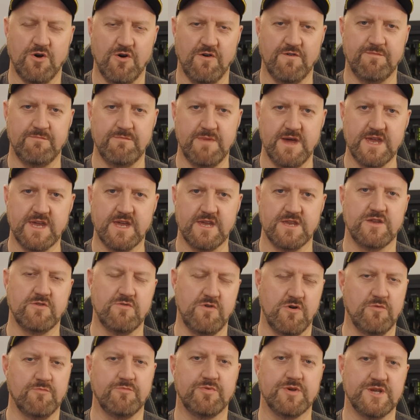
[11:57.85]
of making
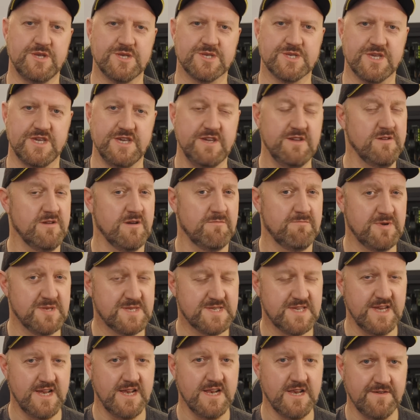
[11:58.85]
your own PC,
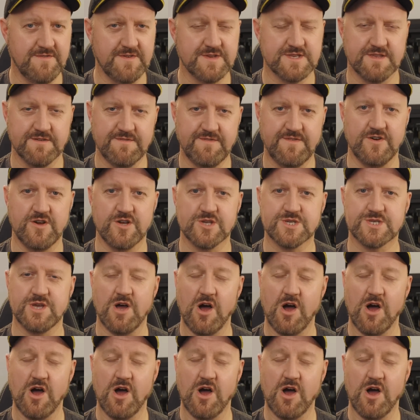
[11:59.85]
particularly if it's the first